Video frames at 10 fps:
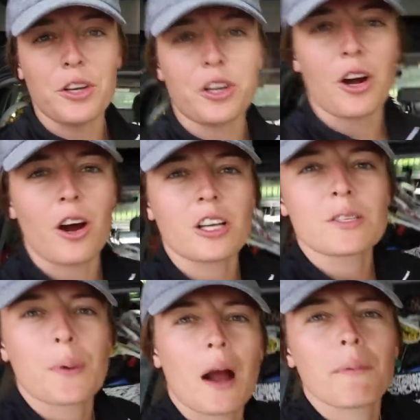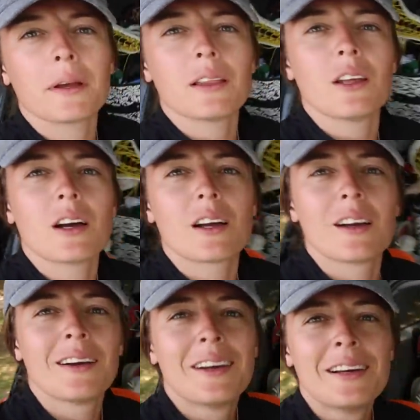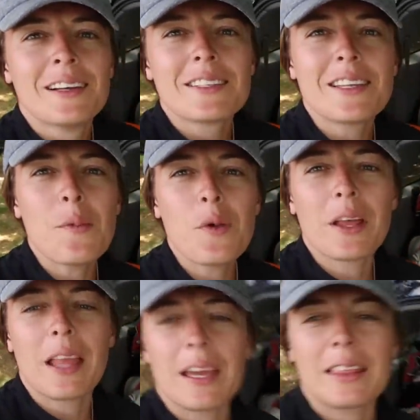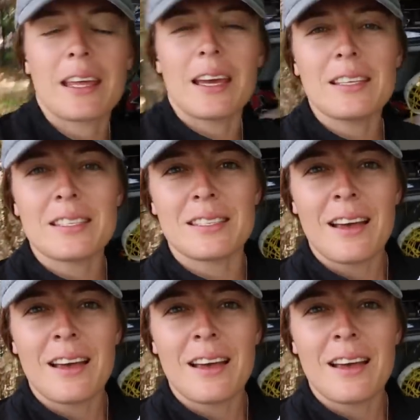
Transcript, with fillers: your cars probably look somewhat like this.